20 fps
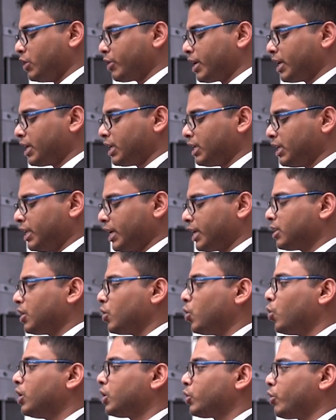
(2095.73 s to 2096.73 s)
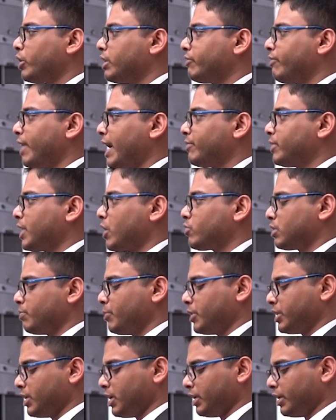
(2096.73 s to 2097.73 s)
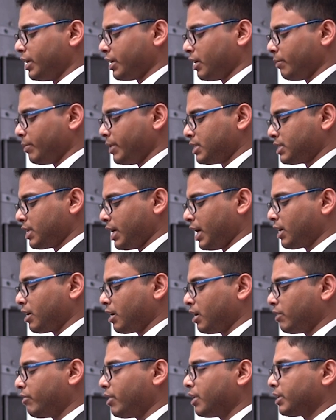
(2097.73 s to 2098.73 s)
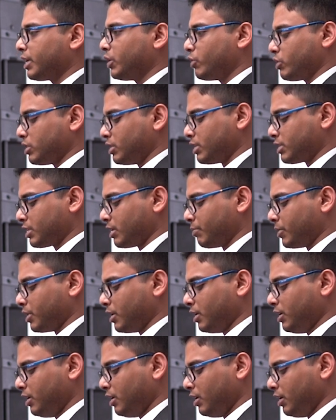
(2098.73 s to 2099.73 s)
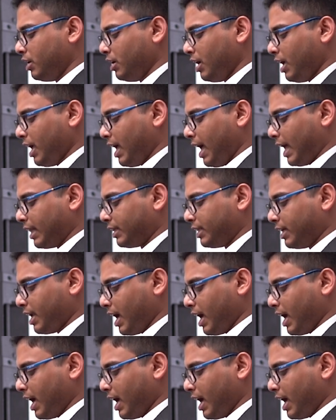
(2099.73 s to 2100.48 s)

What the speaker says: you can take the whole 25,000 material database and convert into a descriptor. And then